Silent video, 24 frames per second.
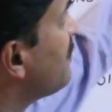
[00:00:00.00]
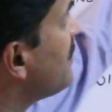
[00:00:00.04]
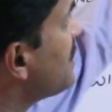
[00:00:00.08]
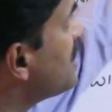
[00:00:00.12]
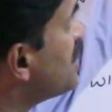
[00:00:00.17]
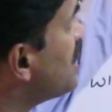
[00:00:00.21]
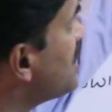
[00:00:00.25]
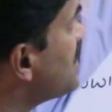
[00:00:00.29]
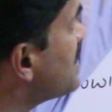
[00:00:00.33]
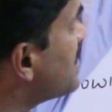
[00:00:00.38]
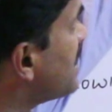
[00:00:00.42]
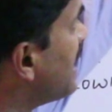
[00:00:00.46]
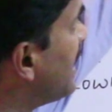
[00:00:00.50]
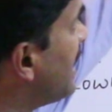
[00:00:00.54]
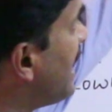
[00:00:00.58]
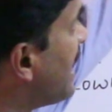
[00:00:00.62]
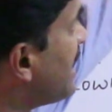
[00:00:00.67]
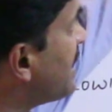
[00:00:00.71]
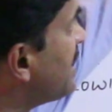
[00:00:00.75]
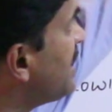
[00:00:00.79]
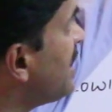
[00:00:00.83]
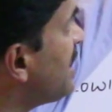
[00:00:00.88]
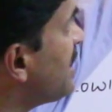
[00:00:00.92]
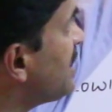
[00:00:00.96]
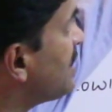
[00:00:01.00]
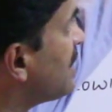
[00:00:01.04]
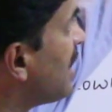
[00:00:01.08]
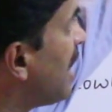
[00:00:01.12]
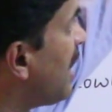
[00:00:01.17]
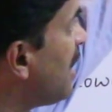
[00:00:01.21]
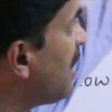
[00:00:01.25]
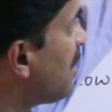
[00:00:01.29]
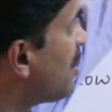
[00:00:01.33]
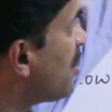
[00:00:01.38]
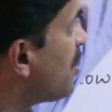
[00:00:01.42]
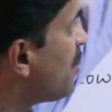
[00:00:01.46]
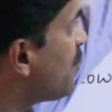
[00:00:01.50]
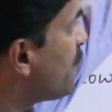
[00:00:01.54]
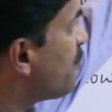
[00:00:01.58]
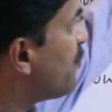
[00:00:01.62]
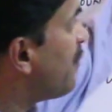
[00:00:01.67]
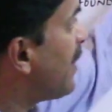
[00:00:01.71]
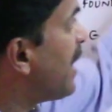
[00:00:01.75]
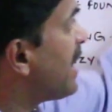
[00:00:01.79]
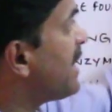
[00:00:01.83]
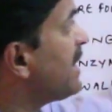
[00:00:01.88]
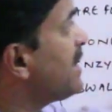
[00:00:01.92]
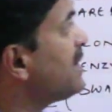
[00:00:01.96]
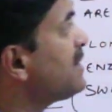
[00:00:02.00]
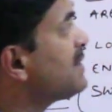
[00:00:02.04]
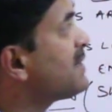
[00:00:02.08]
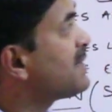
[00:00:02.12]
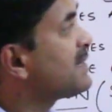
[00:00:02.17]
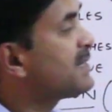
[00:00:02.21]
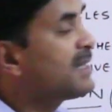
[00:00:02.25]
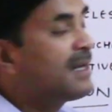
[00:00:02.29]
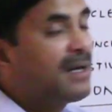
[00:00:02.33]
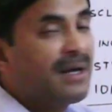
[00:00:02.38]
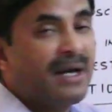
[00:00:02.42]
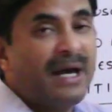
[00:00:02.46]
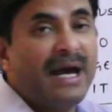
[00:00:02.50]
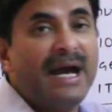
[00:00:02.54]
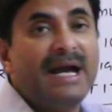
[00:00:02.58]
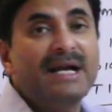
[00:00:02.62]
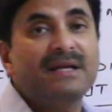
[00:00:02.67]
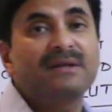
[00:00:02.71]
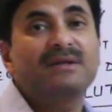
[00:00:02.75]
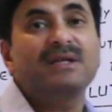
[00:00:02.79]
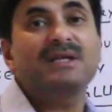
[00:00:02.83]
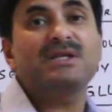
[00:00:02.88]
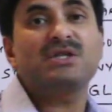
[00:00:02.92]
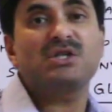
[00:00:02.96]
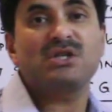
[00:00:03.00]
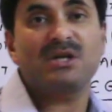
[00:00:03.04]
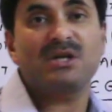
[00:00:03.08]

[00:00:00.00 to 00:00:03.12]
which is connecting the pharynx and the